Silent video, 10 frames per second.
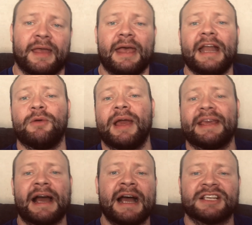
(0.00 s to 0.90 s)
Anyway,
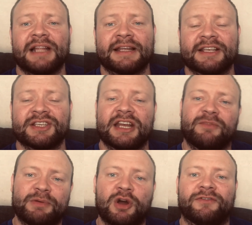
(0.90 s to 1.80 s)
guys, like I said,
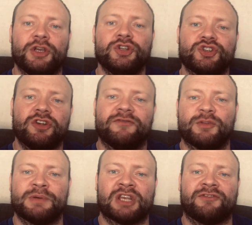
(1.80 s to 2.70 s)
I've been off YouTube for
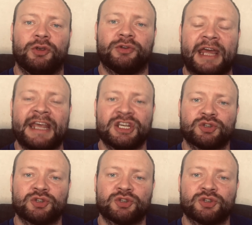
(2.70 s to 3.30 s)
the past few days,